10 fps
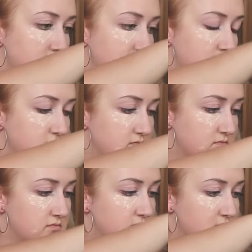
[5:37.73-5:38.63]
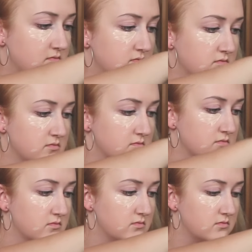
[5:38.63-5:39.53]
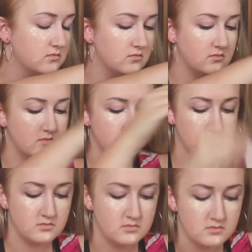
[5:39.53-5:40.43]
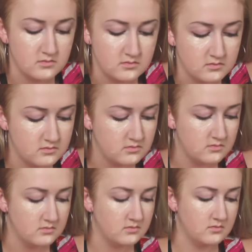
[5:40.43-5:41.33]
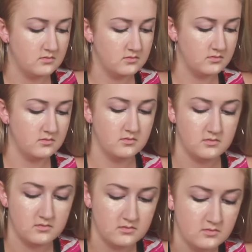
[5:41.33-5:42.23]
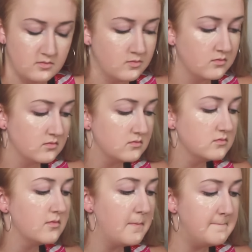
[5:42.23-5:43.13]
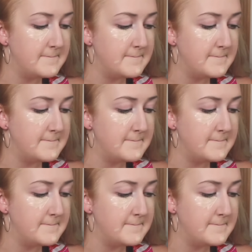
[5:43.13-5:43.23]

(not speaking)